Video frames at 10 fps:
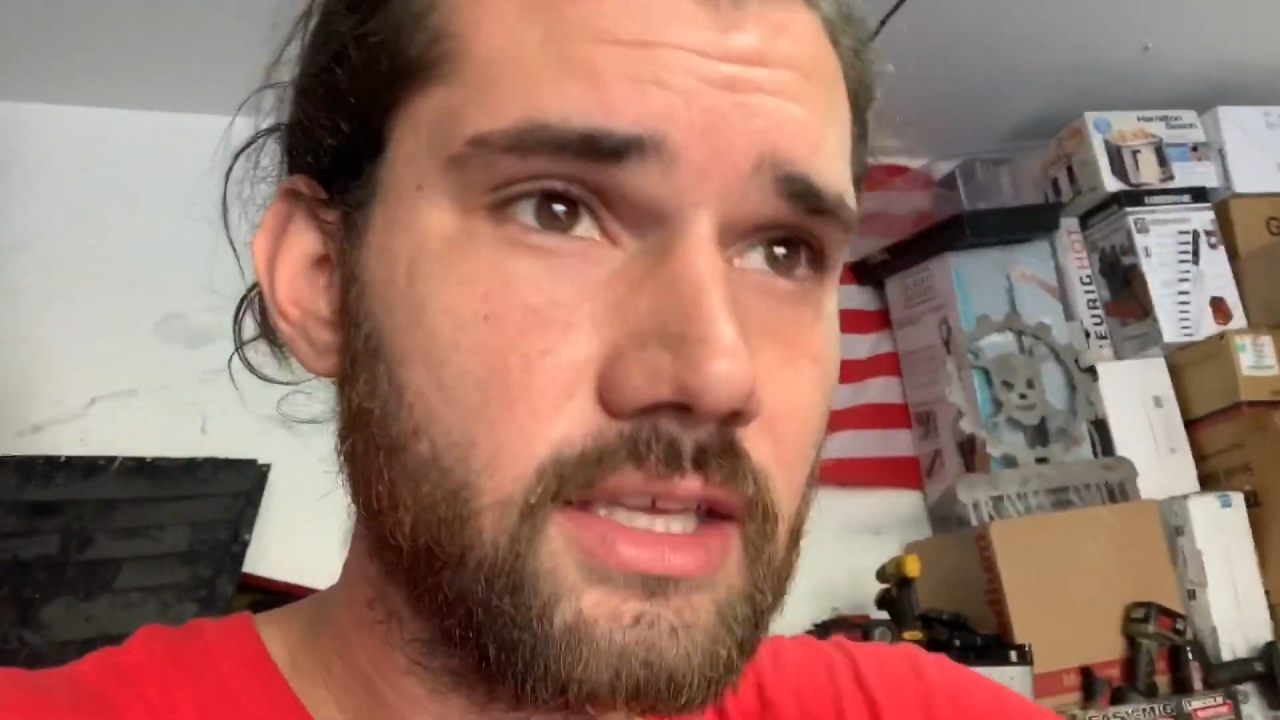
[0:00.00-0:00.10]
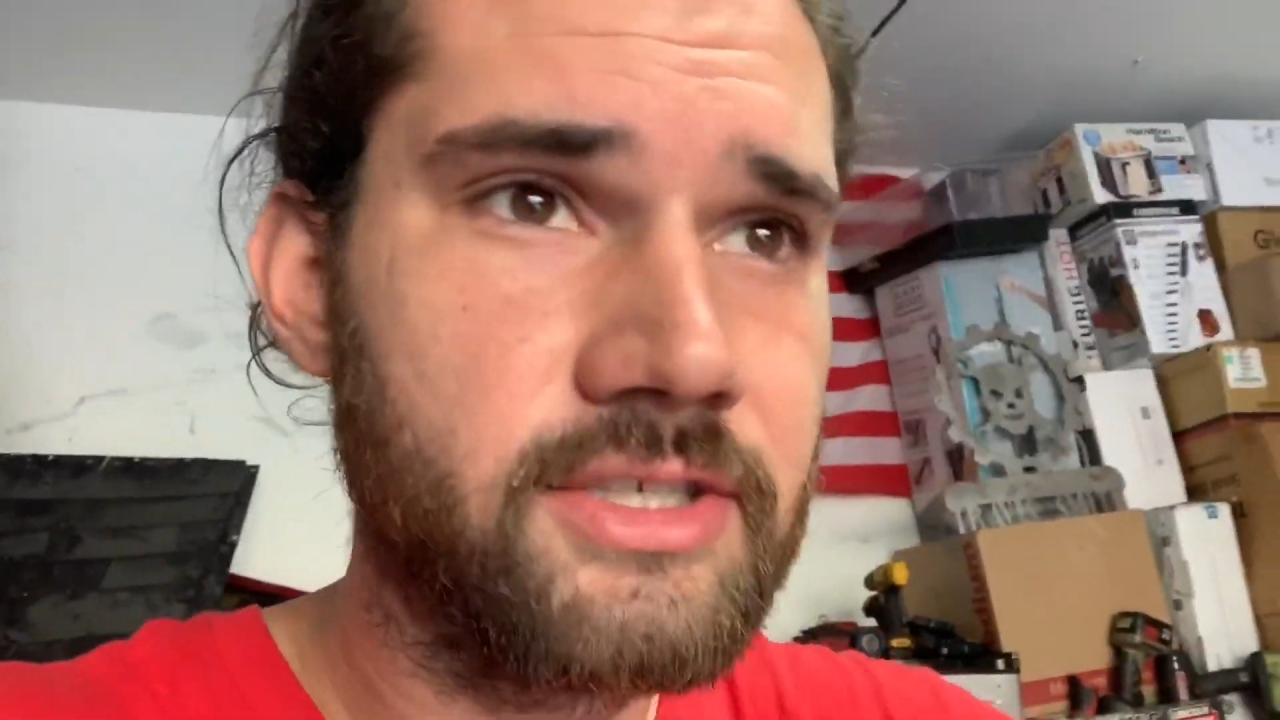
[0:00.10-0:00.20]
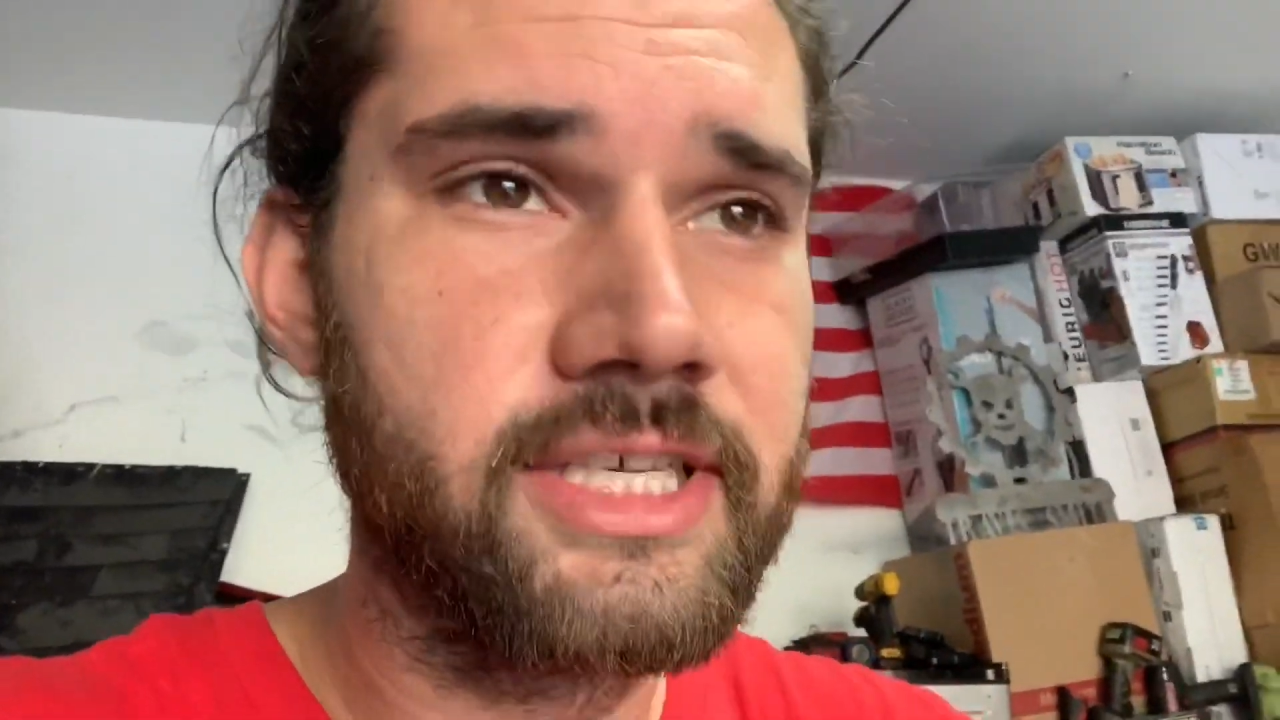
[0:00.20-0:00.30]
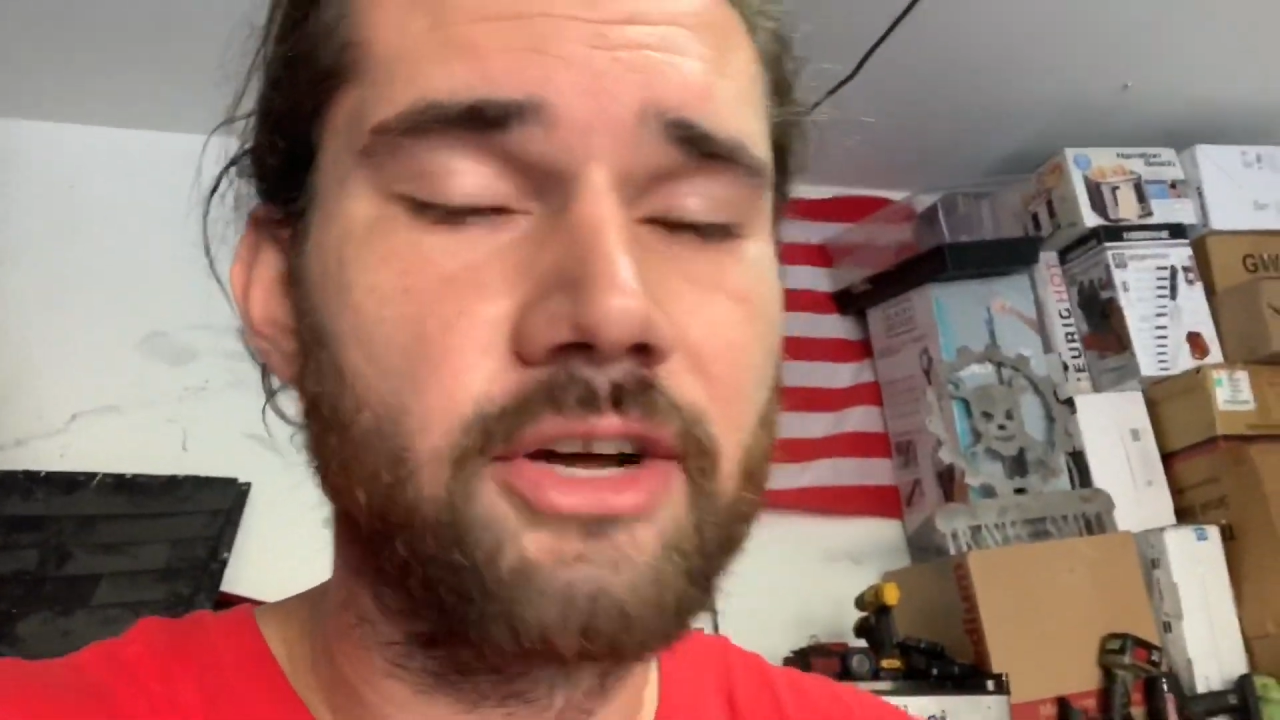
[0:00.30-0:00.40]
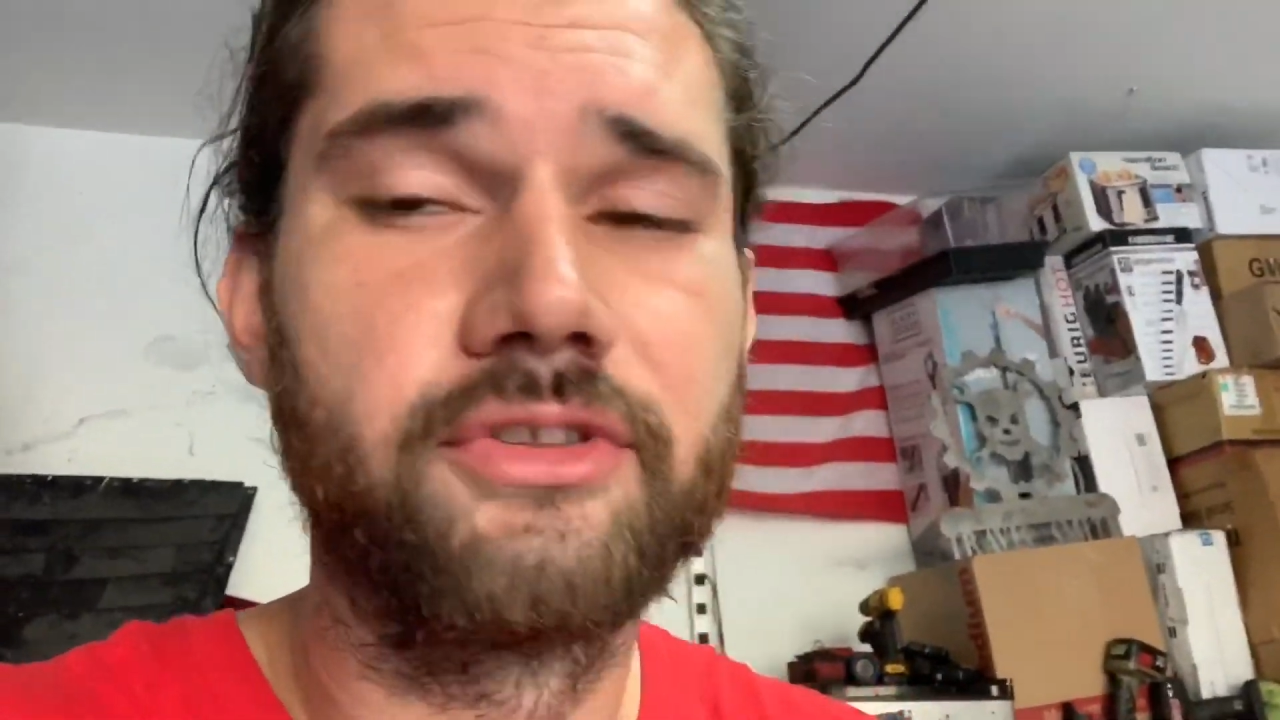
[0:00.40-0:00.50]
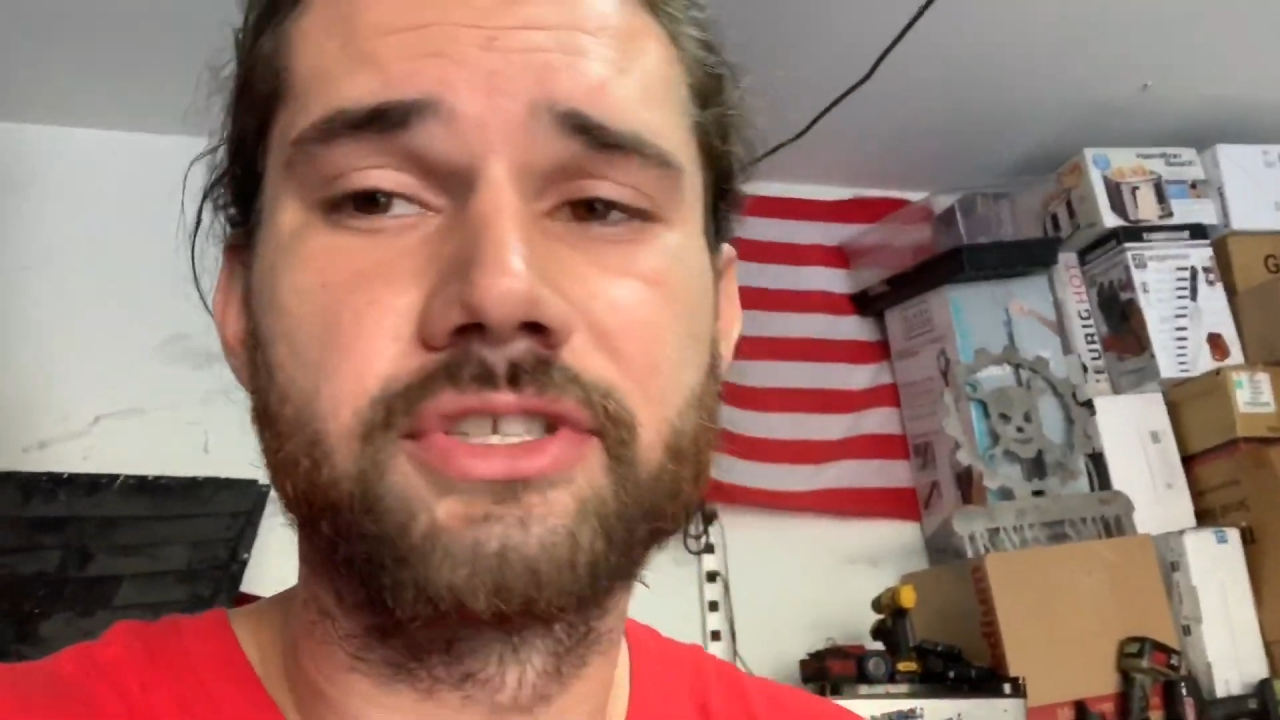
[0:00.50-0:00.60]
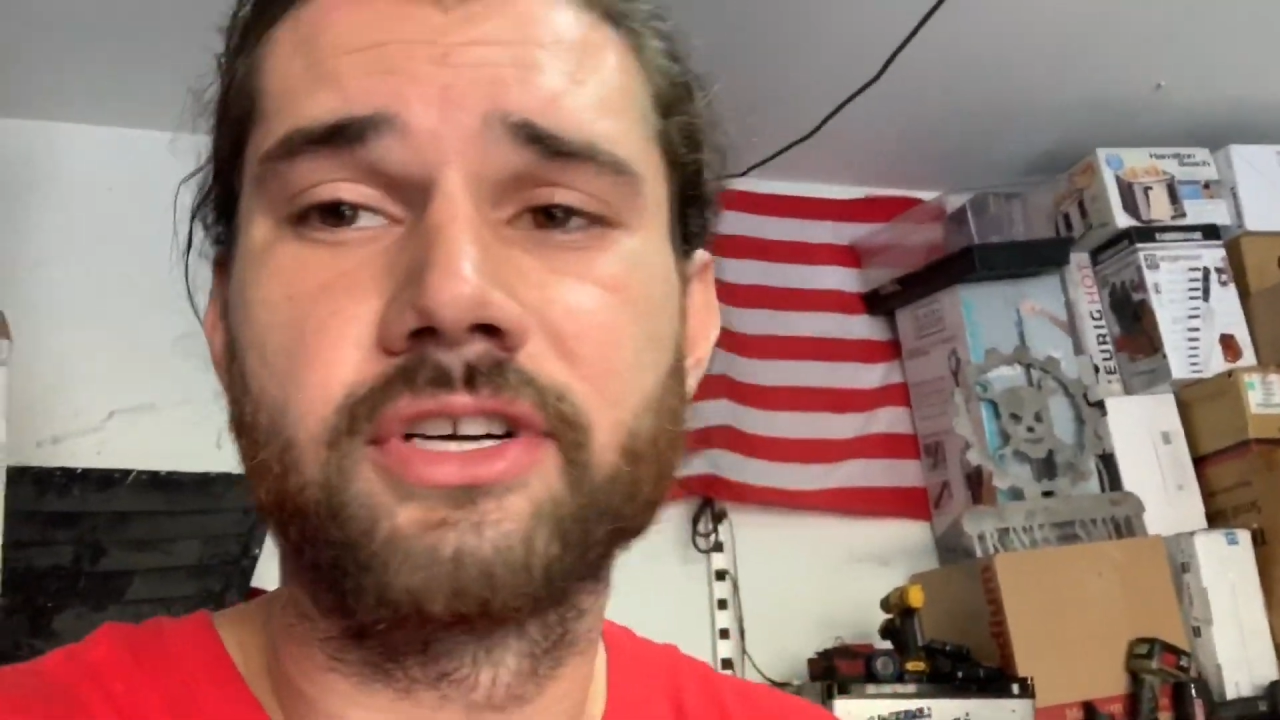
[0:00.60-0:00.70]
sell this